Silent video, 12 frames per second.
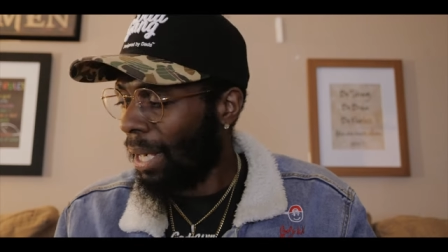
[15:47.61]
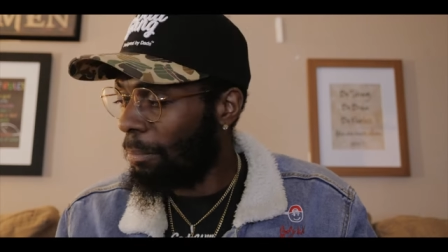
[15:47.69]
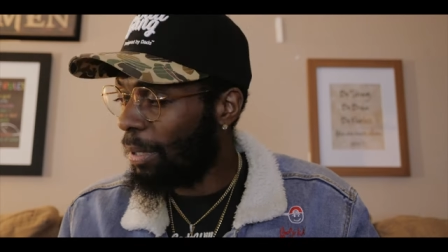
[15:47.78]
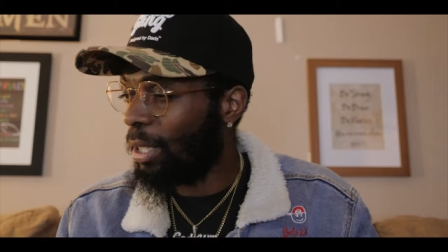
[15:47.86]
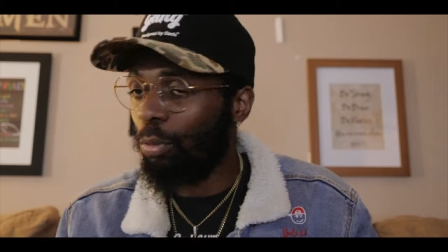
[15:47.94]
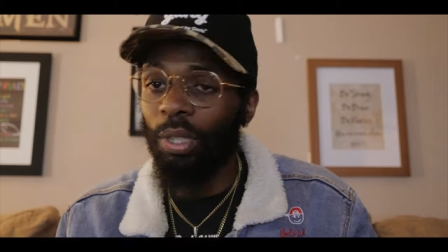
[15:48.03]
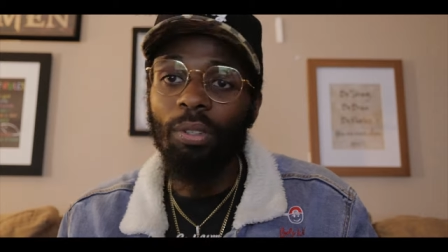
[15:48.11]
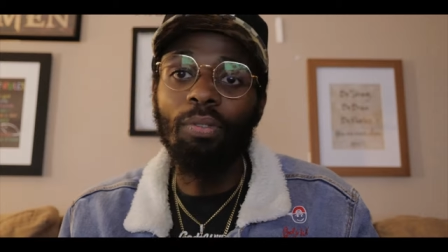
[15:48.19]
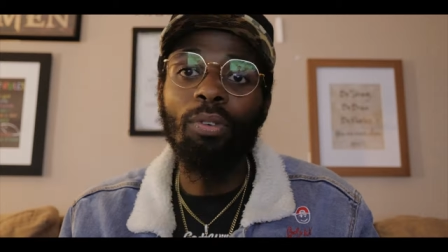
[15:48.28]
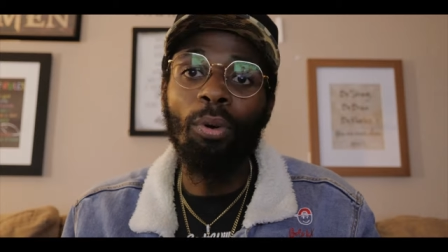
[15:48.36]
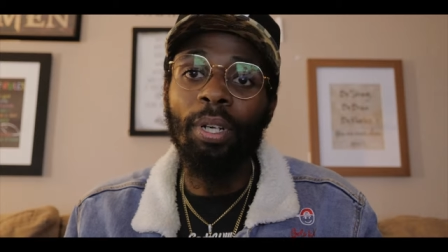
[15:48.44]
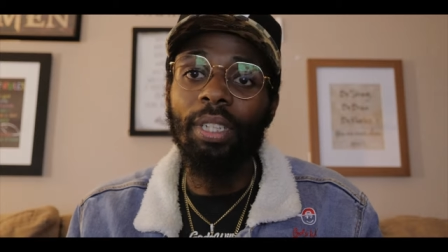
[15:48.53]
Men with a
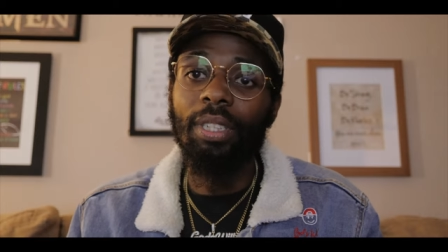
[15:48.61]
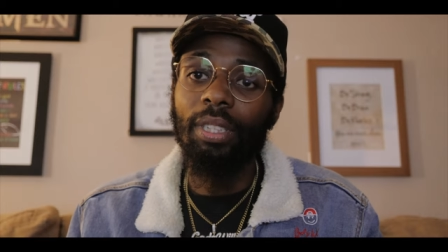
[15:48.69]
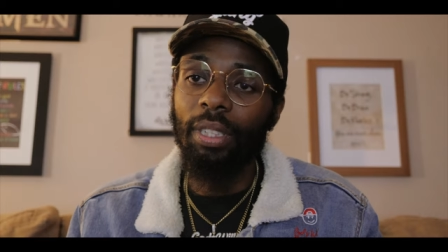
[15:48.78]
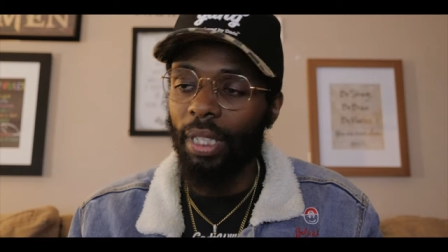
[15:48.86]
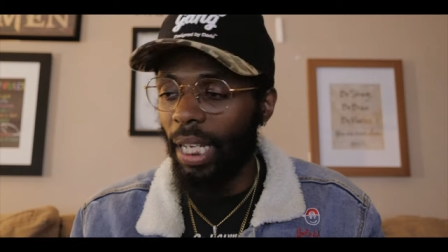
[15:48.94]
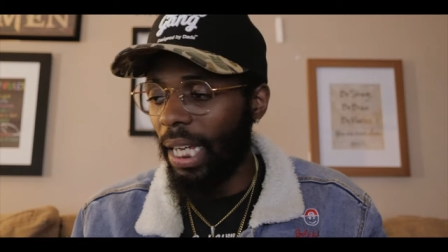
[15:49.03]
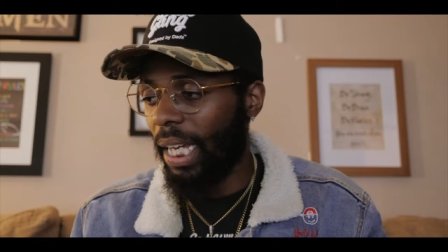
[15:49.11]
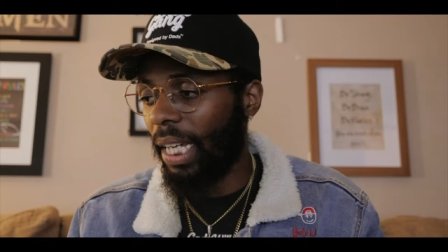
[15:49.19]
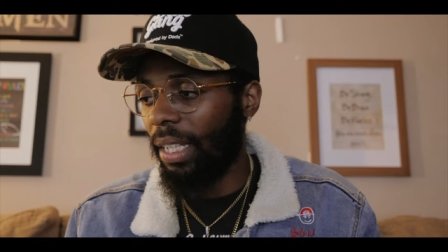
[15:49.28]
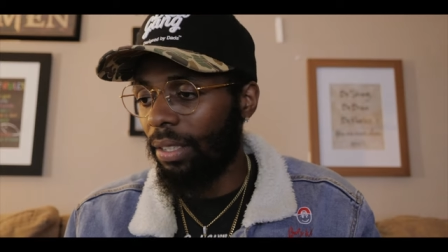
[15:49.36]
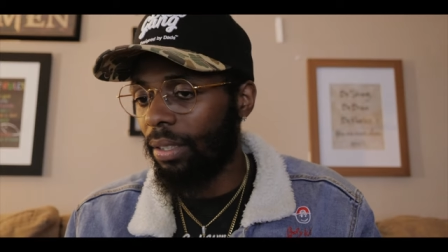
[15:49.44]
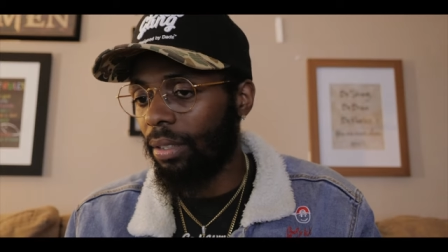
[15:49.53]
voice,
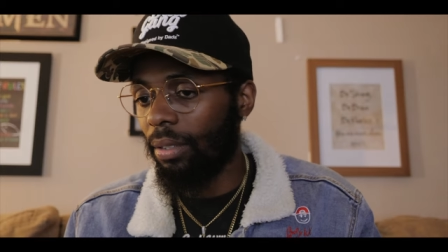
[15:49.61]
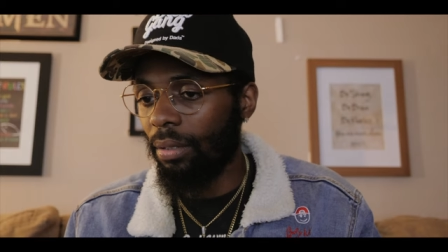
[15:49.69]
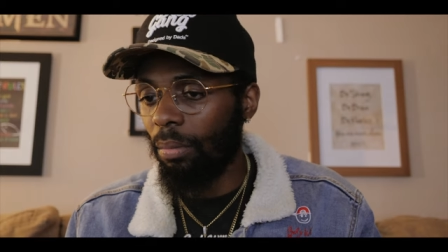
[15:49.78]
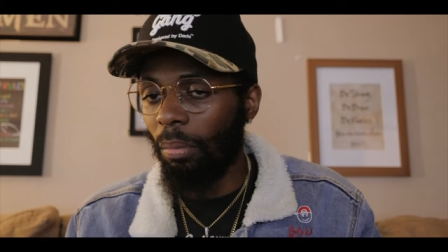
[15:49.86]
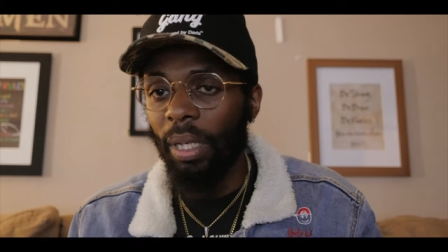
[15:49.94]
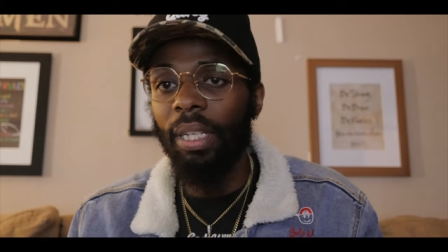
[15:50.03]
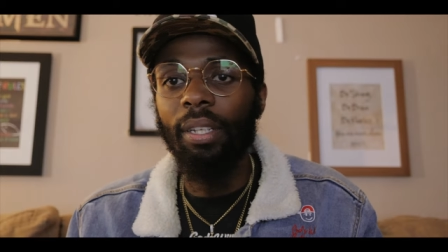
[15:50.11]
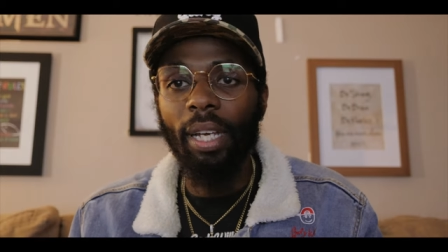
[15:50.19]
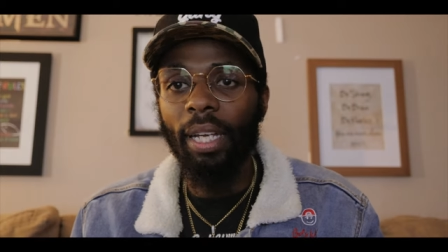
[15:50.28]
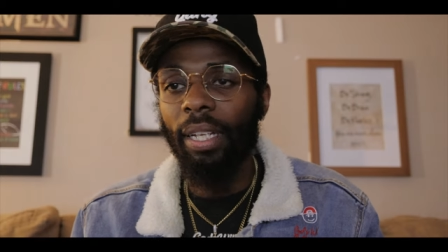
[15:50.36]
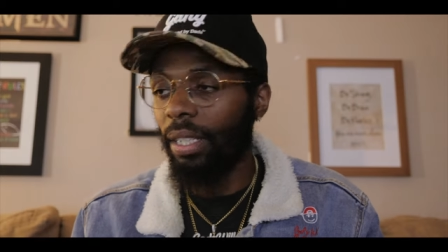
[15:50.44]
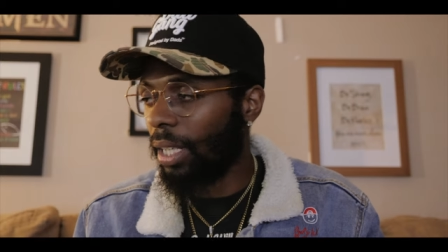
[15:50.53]
and men
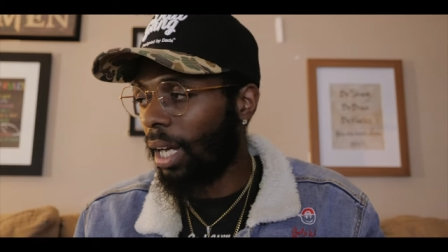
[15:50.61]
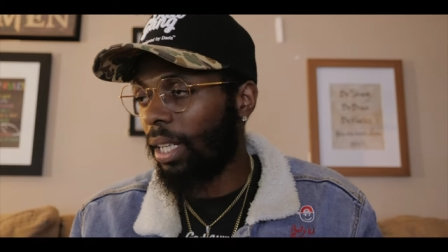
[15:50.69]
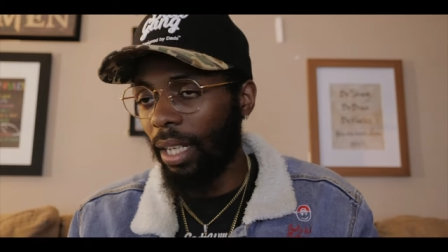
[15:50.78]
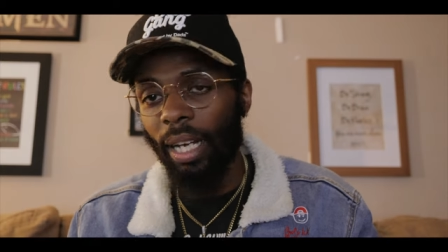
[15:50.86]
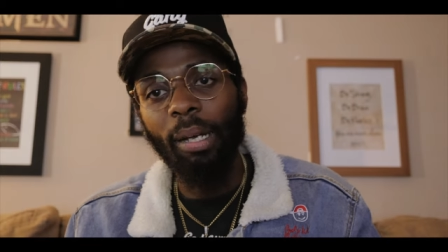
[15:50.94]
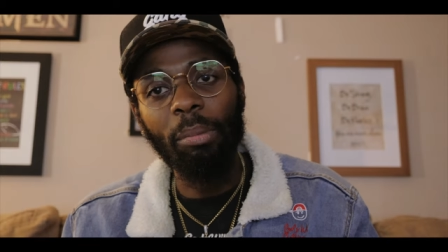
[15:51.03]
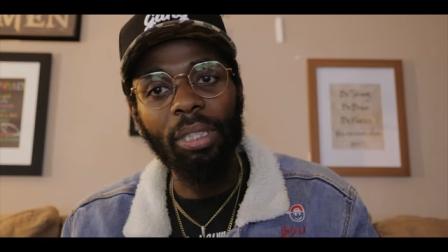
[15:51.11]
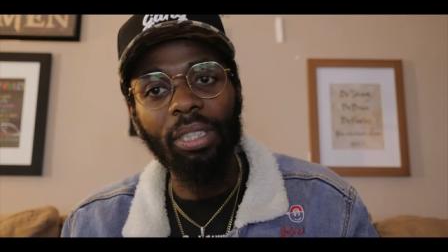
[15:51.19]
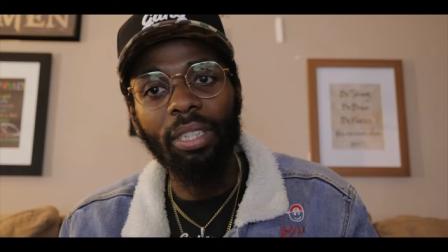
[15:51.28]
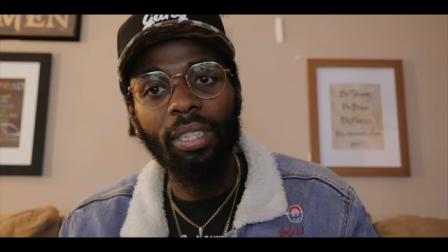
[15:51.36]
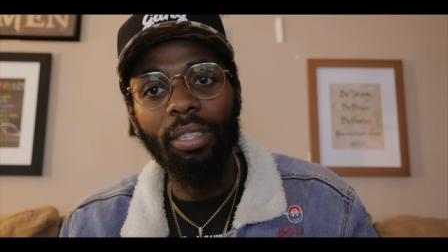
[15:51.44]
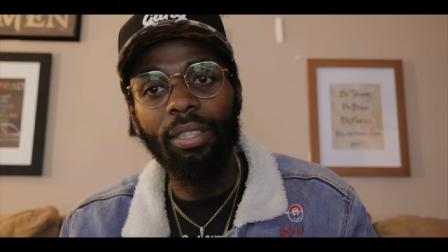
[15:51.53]
that got common
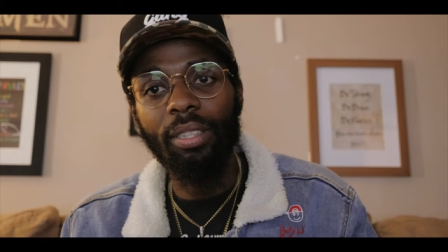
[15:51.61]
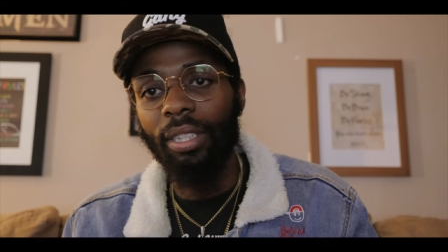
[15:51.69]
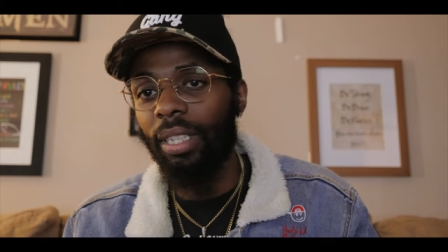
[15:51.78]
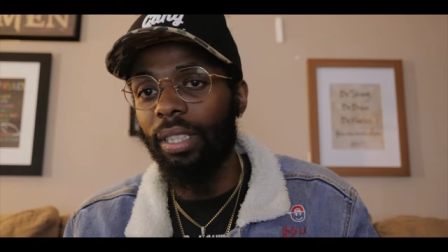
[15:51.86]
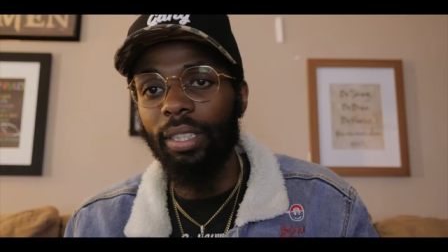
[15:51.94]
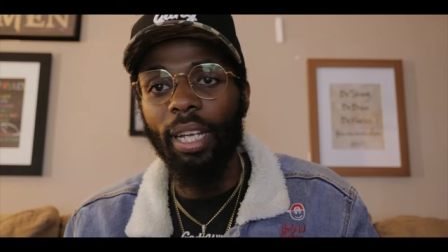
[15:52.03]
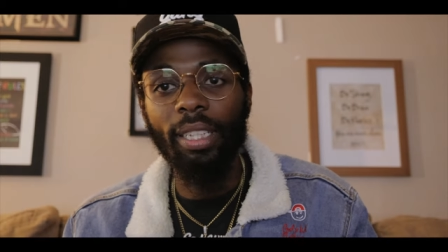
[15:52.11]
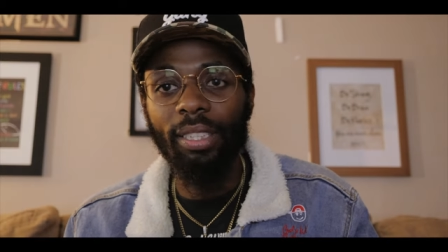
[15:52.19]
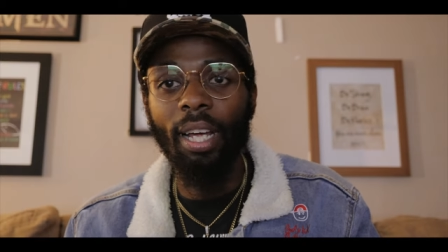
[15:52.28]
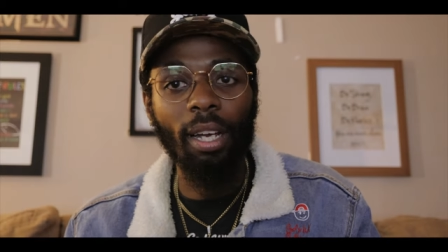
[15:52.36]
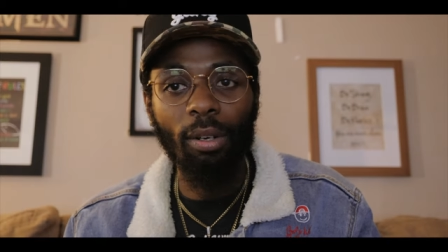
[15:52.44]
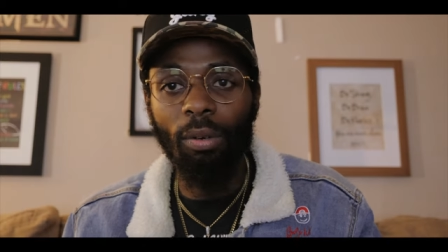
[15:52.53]
sense, and that's
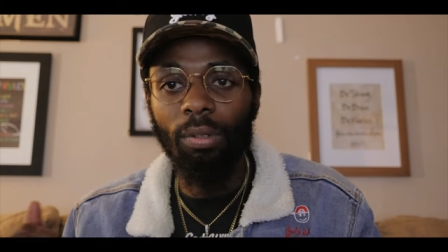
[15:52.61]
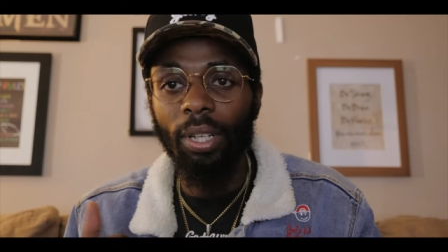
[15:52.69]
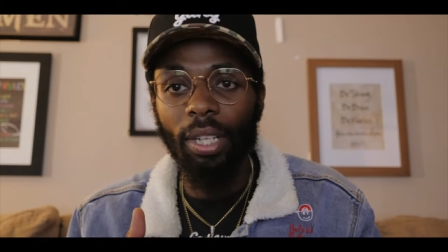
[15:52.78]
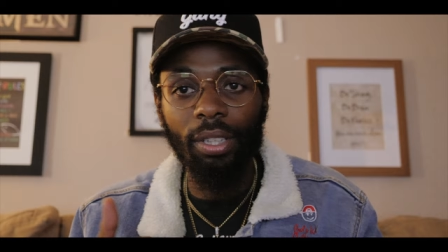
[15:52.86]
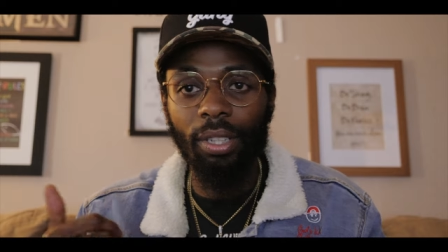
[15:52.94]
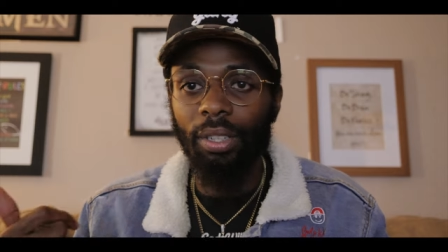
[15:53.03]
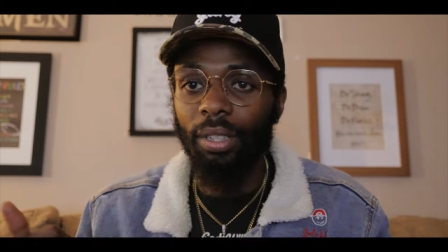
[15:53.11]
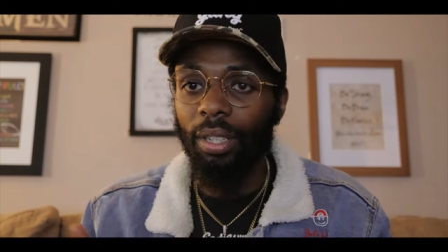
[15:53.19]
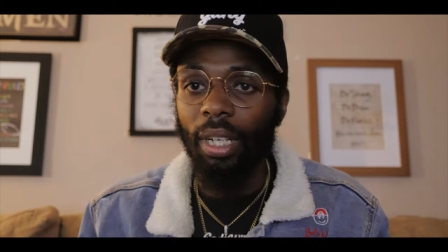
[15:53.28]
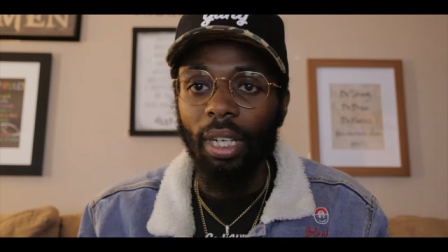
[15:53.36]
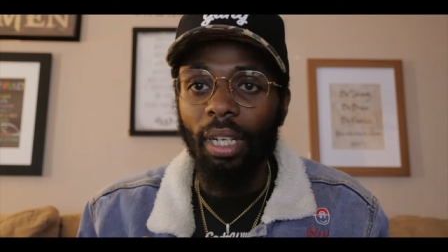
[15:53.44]
not gonna let the